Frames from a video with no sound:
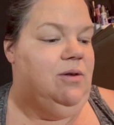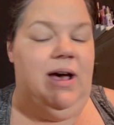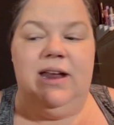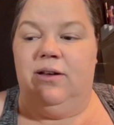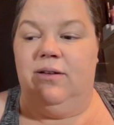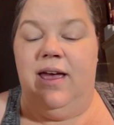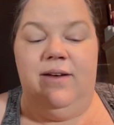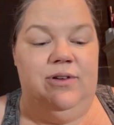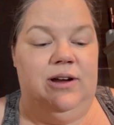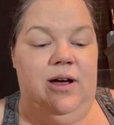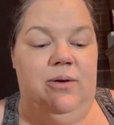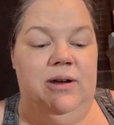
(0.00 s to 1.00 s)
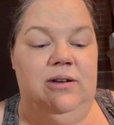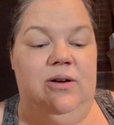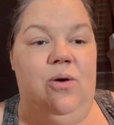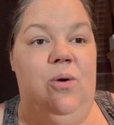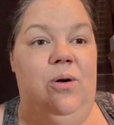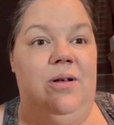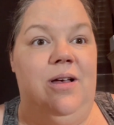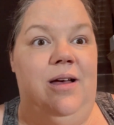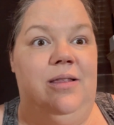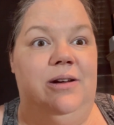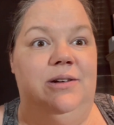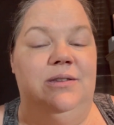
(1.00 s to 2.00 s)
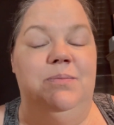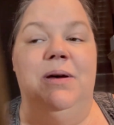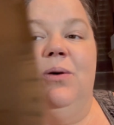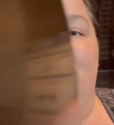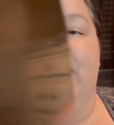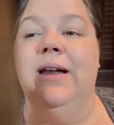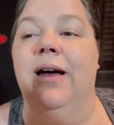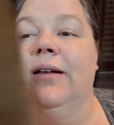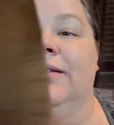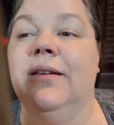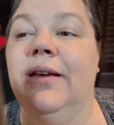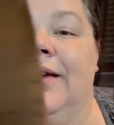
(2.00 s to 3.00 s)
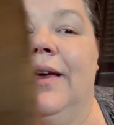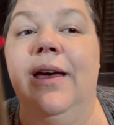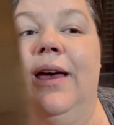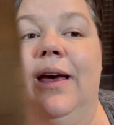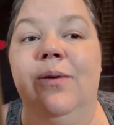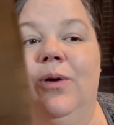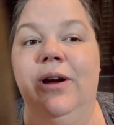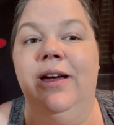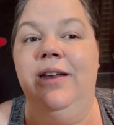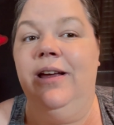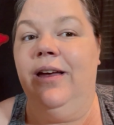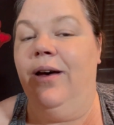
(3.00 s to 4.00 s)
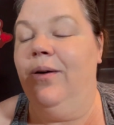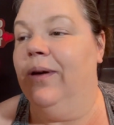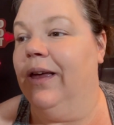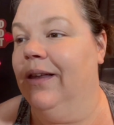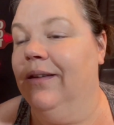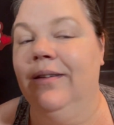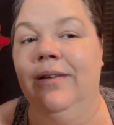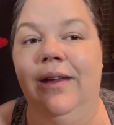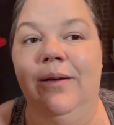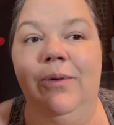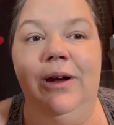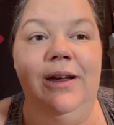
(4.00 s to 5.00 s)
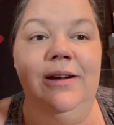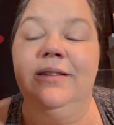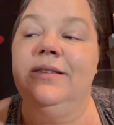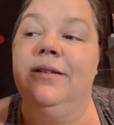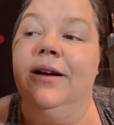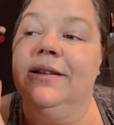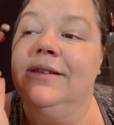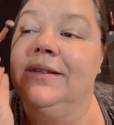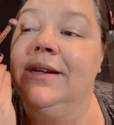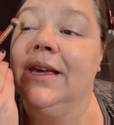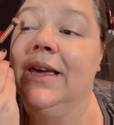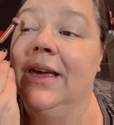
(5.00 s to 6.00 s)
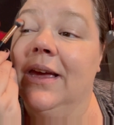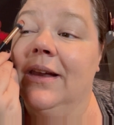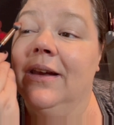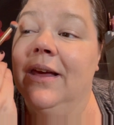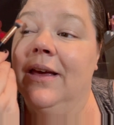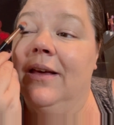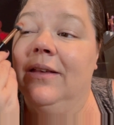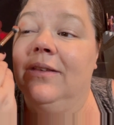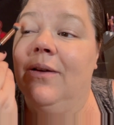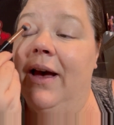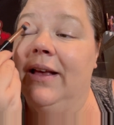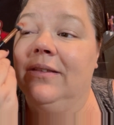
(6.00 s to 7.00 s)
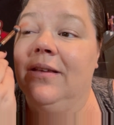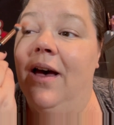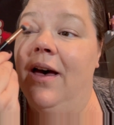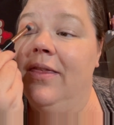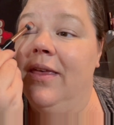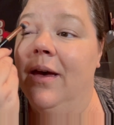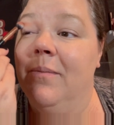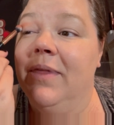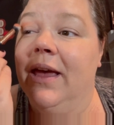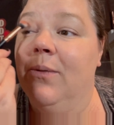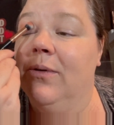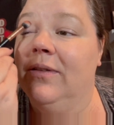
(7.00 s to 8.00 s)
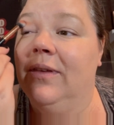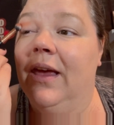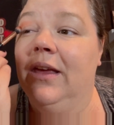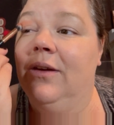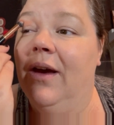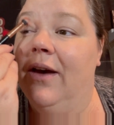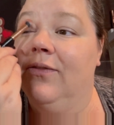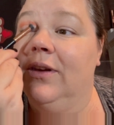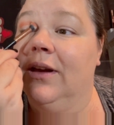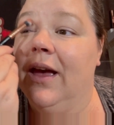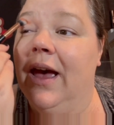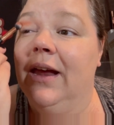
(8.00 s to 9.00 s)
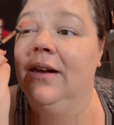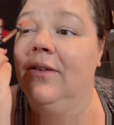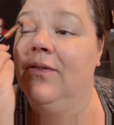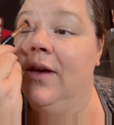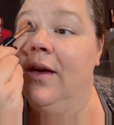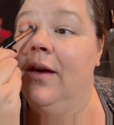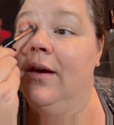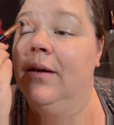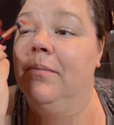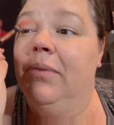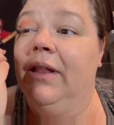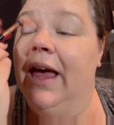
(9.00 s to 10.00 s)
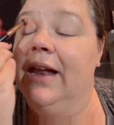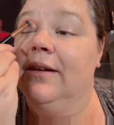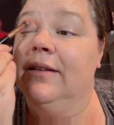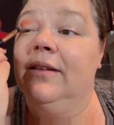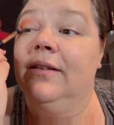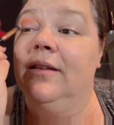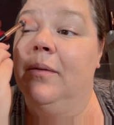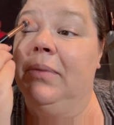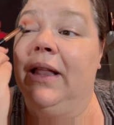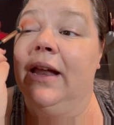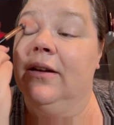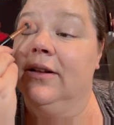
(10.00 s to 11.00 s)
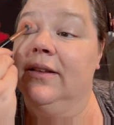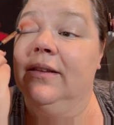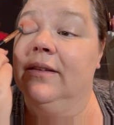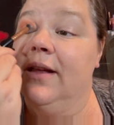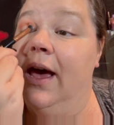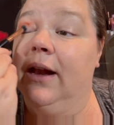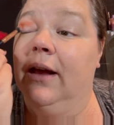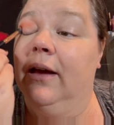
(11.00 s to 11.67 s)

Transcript: I don't ever go into coral colors, but why not? And we're gonna go in and we're gonna start sticking it. So I saw they were saying you have to kind of blend. This is a blender. This is not